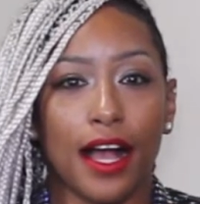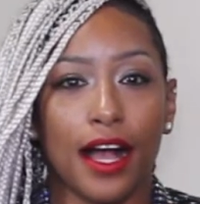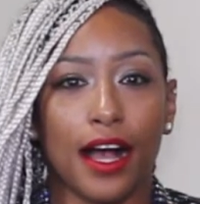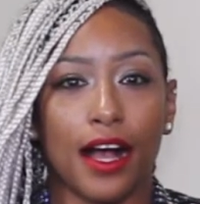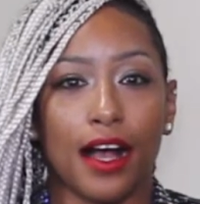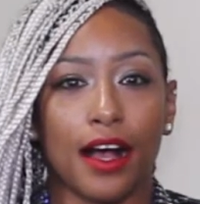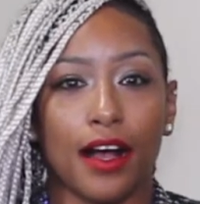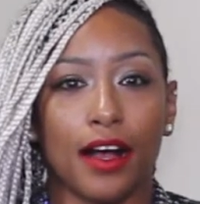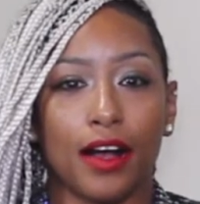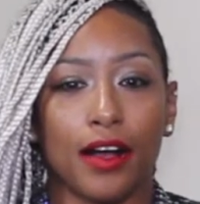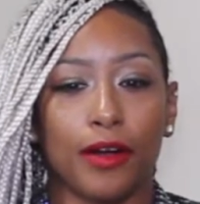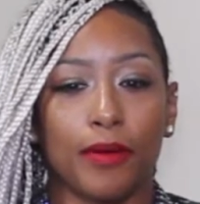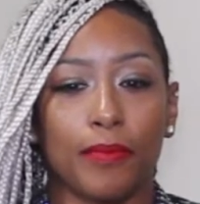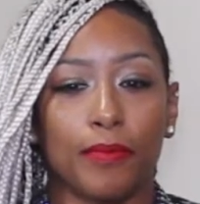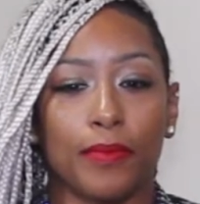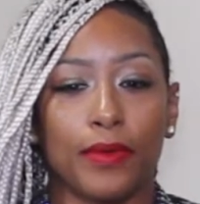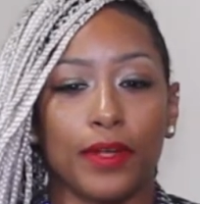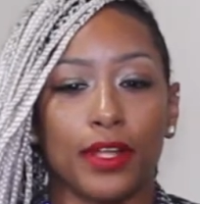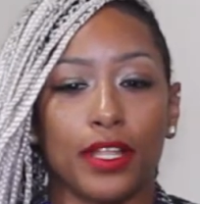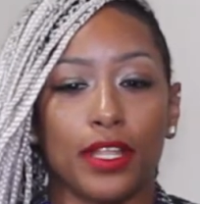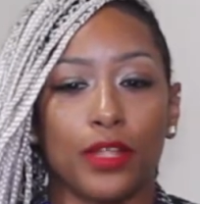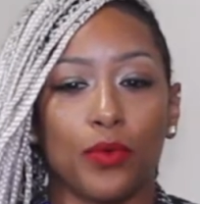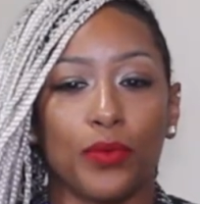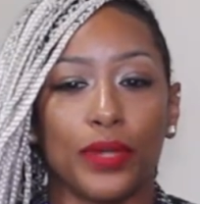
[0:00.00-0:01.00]

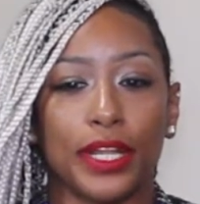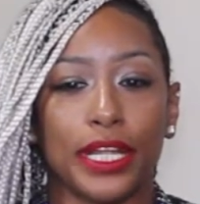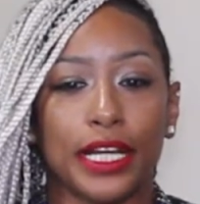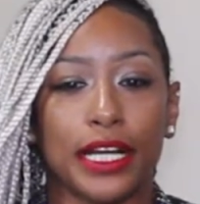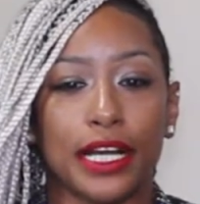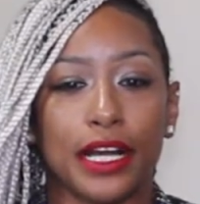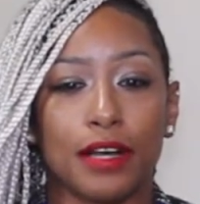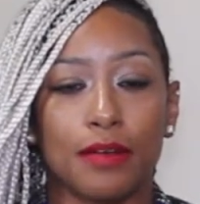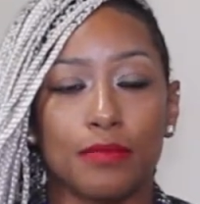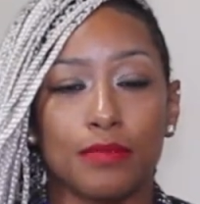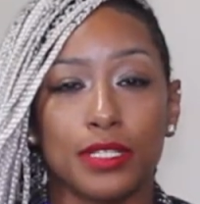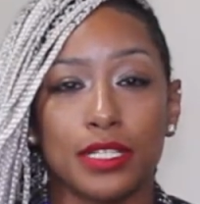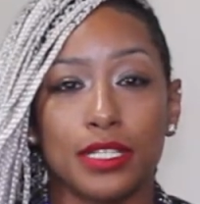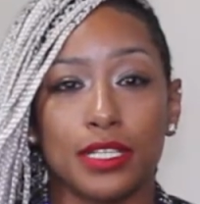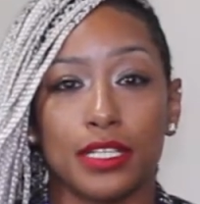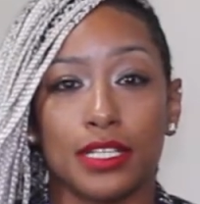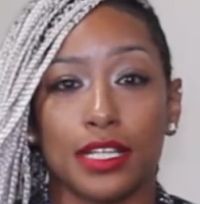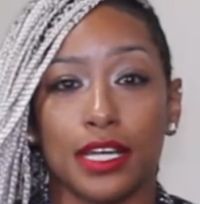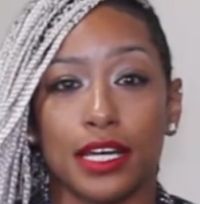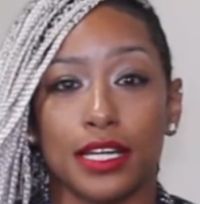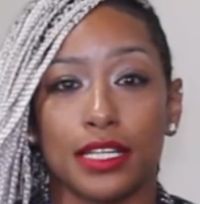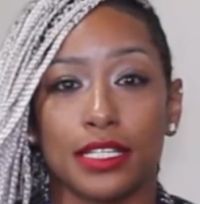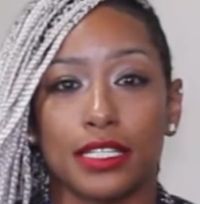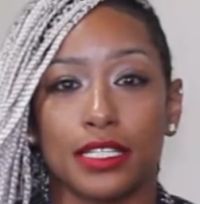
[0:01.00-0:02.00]
When it comes to
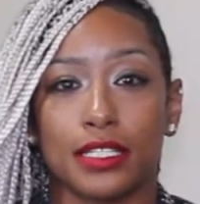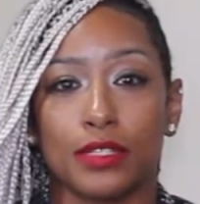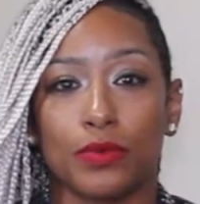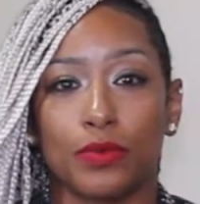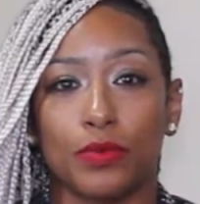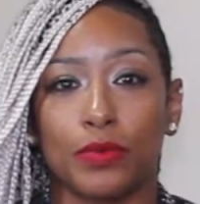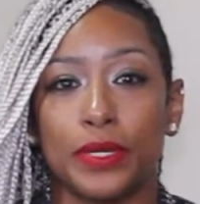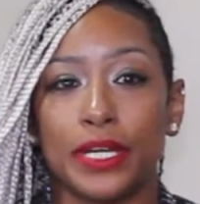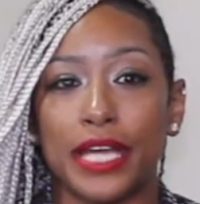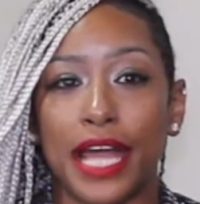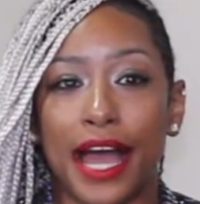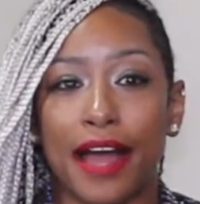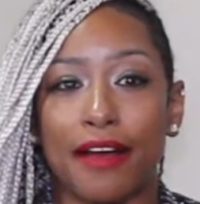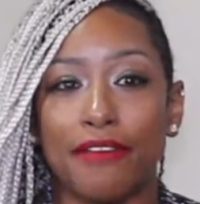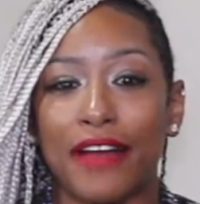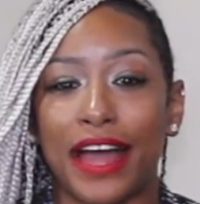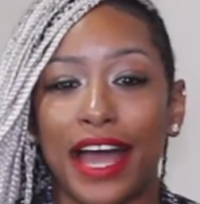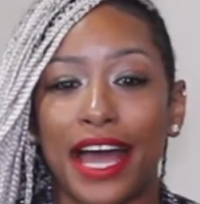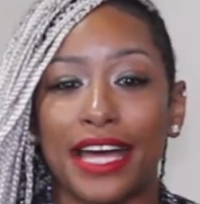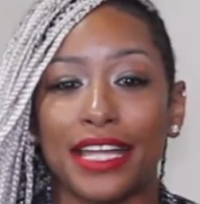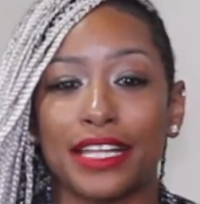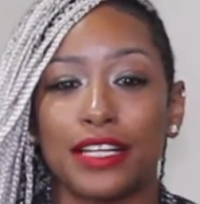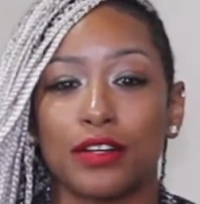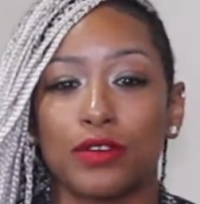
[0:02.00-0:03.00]
us, we have
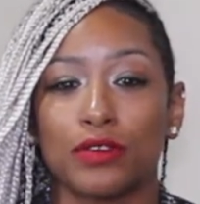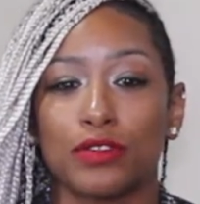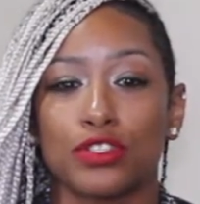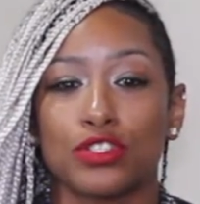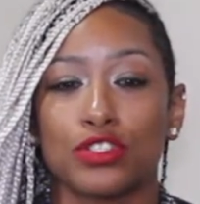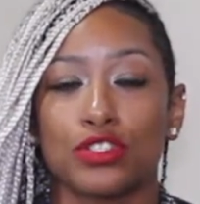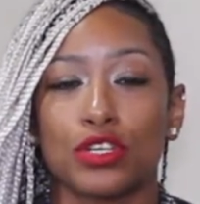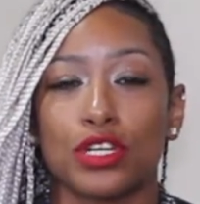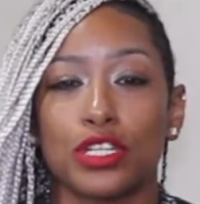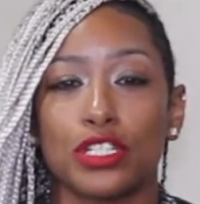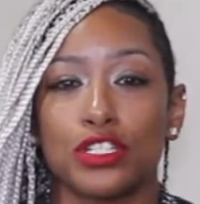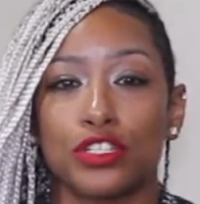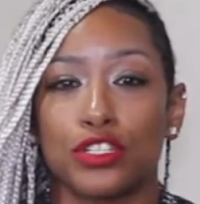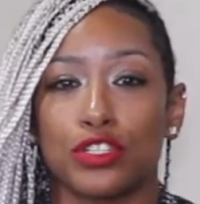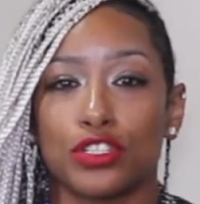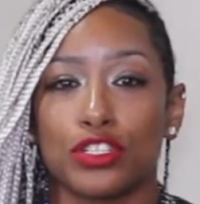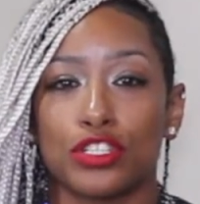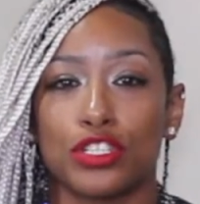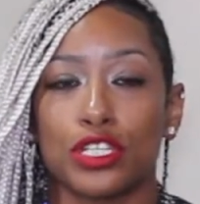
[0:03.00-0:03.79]
had such a